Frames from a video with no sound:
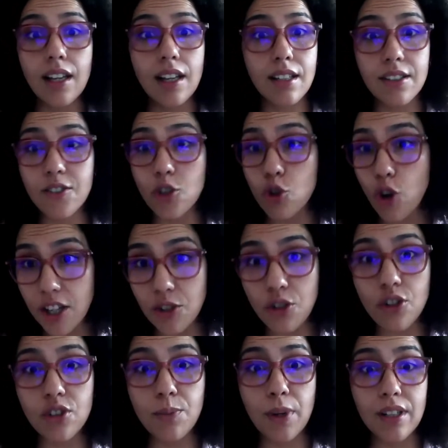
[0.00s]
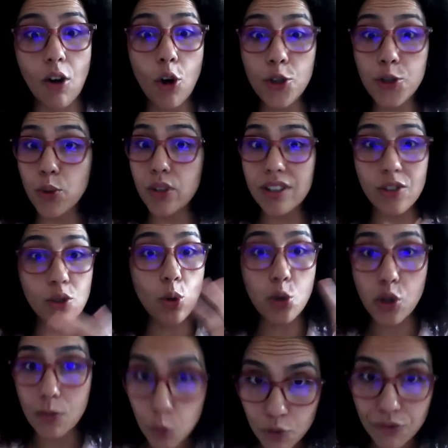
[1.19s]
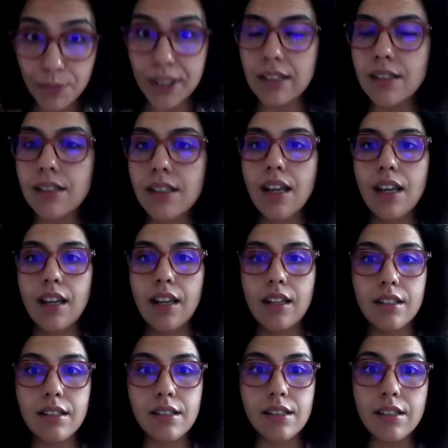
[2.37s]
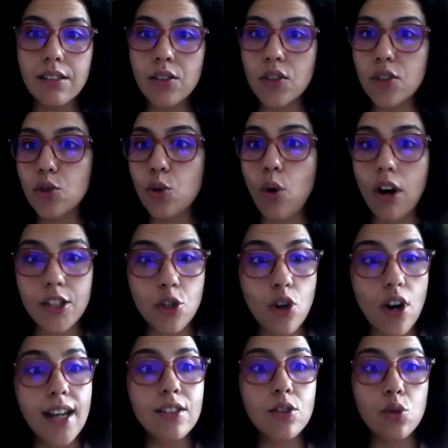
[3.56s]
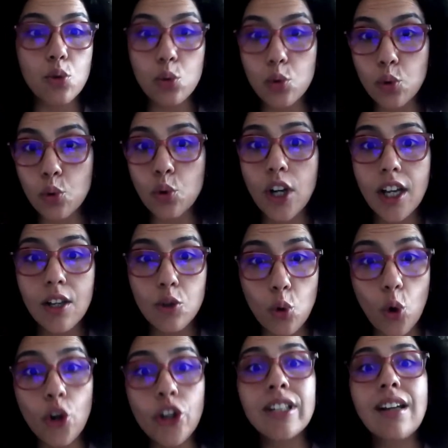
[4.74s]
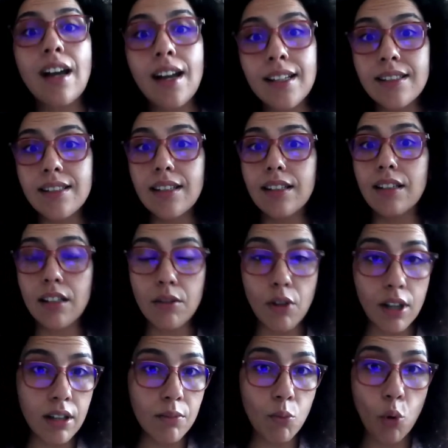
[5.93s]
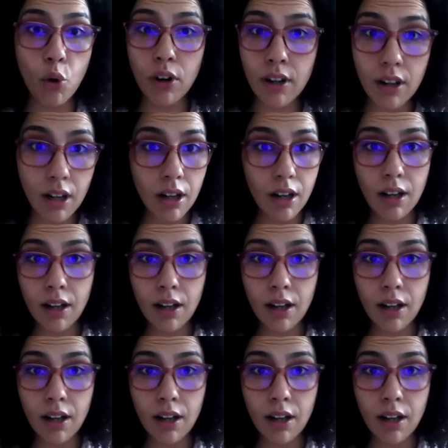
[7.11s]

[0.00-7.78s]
in its structures, but also in its social movements, in its citizens who are trying to organize in more